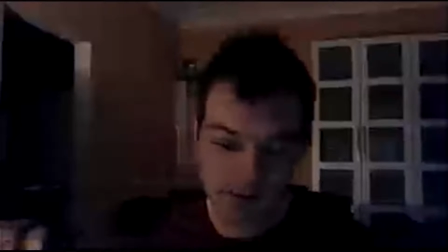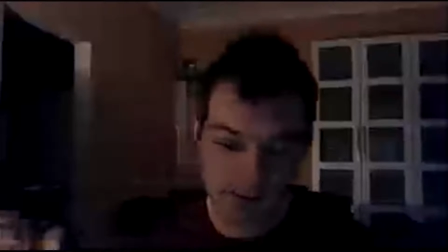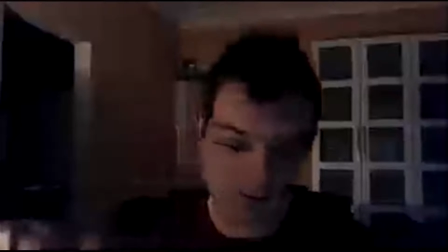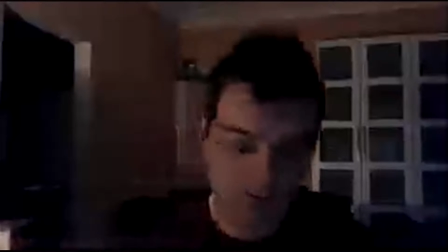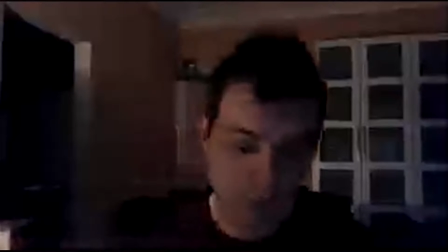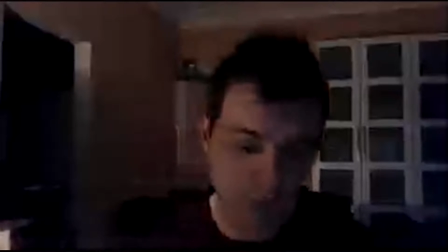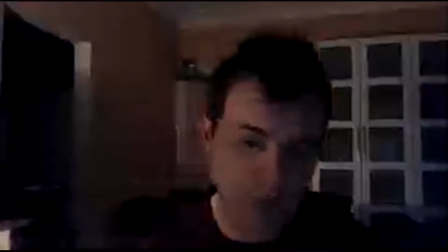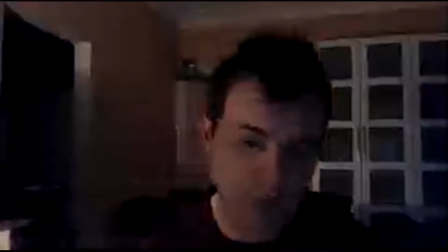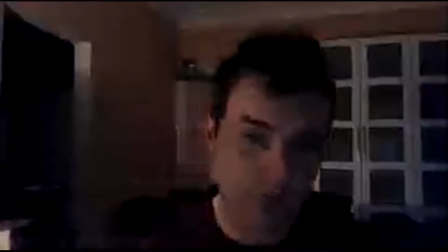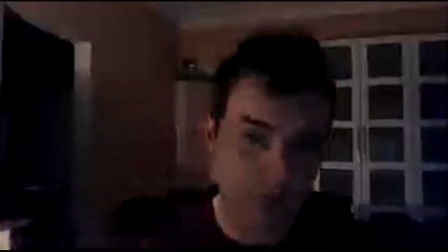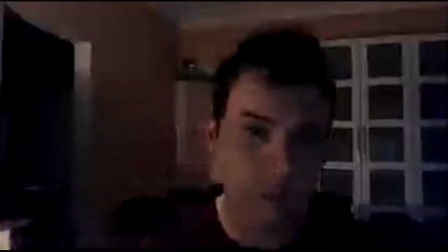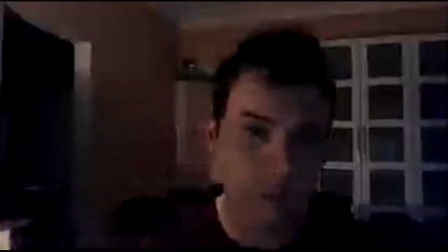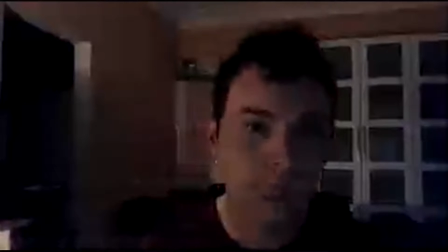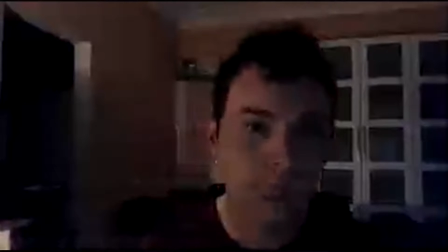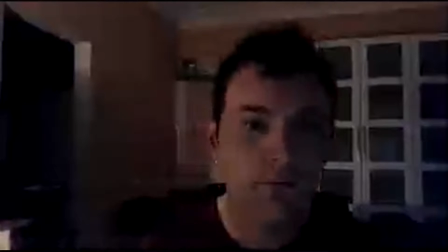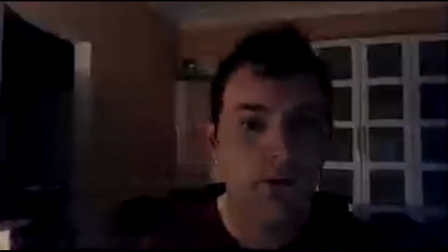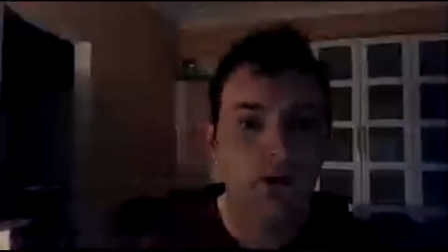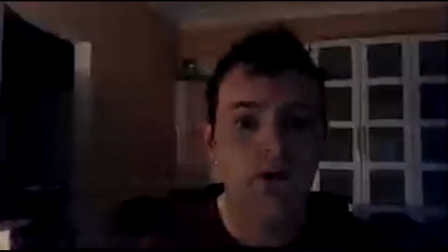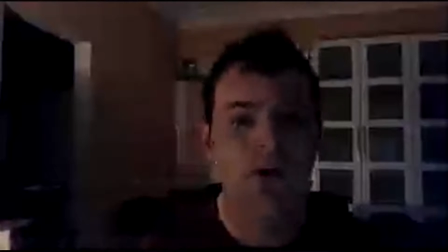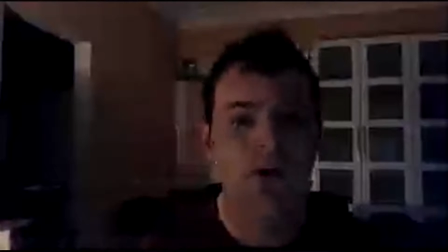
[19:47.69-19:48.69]
But
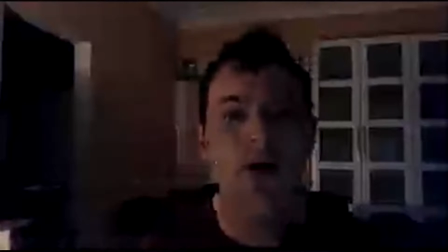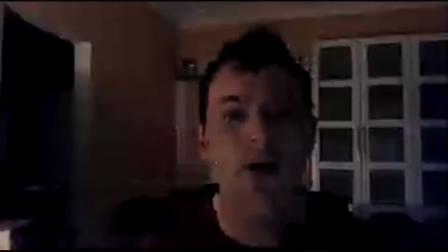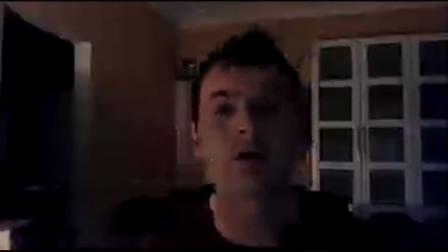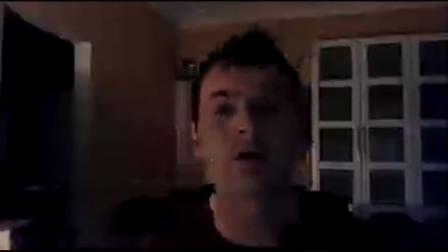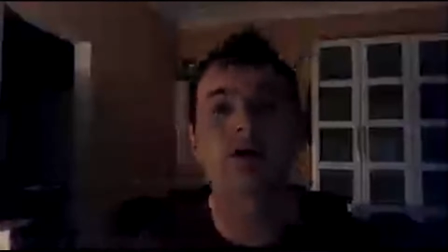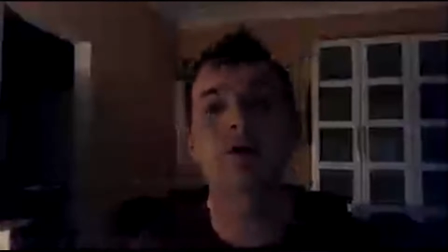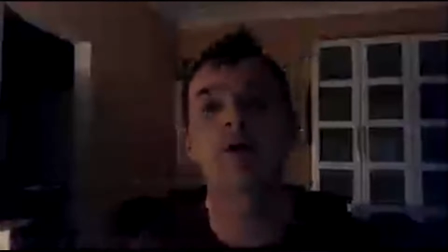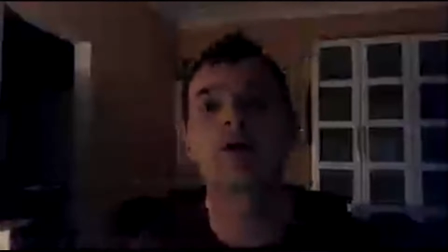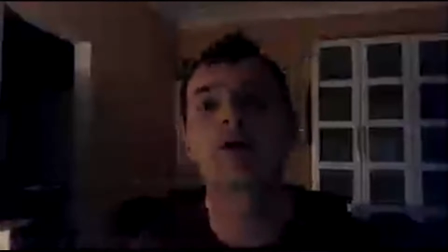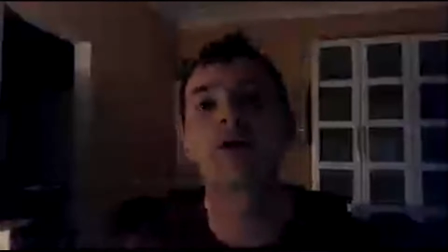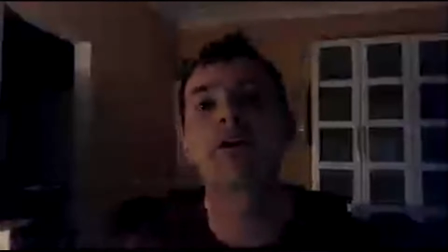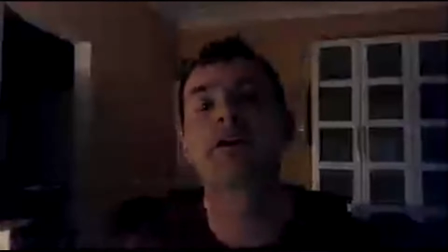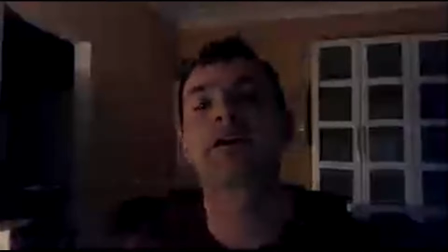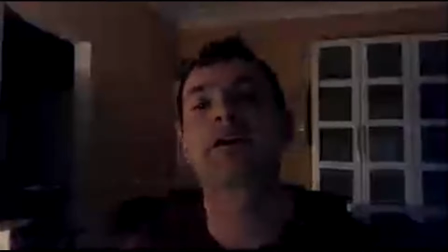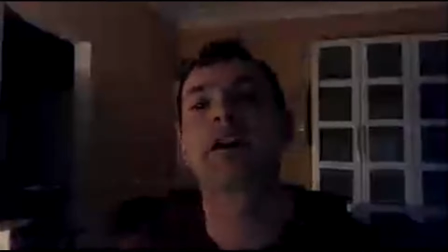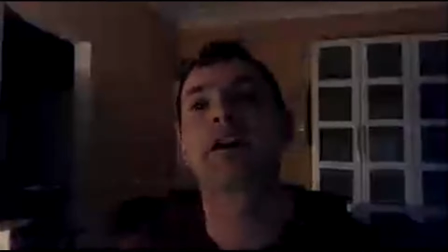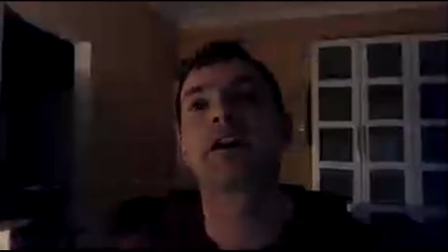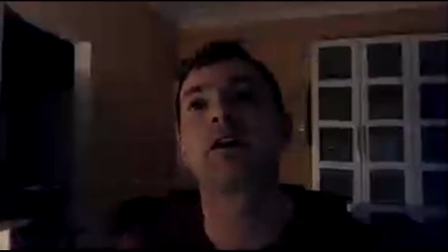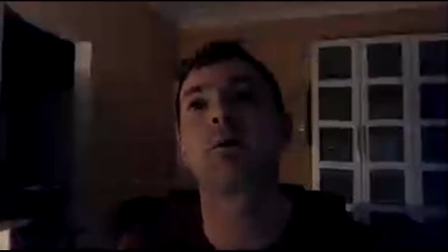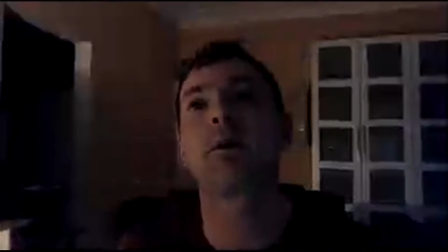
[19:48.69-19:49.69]
I just wanted to say
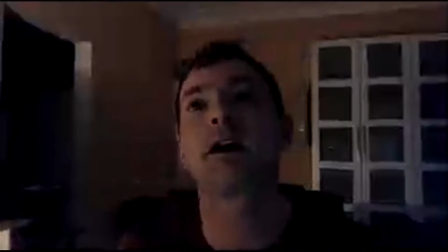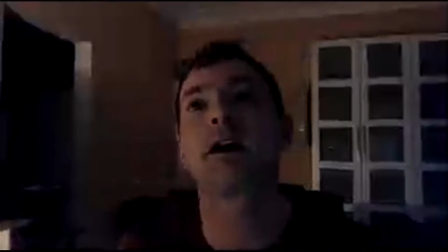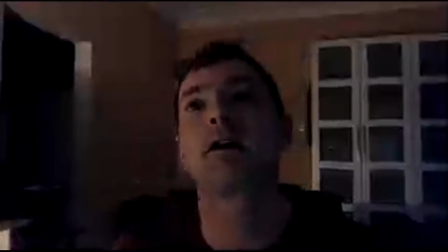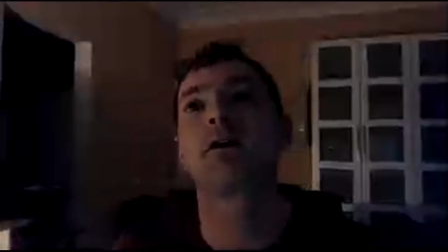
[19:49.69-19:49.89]
about